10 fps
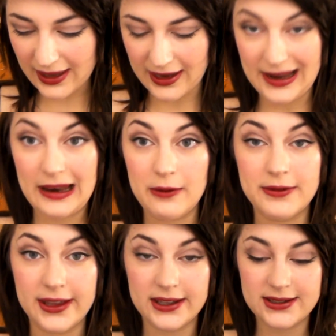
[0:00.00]
I love
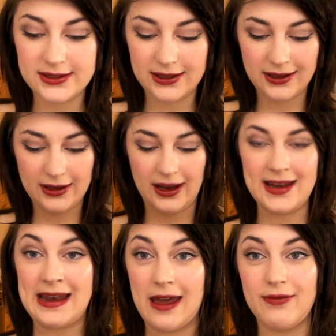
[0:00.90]
this, I
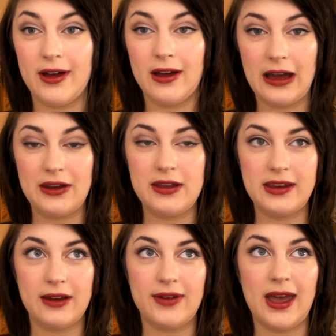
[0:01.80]
don't
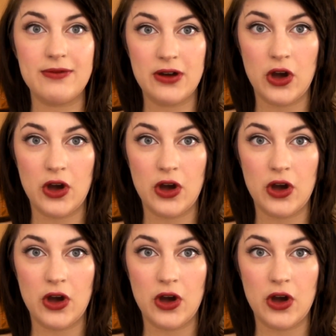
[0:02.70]
think I've ever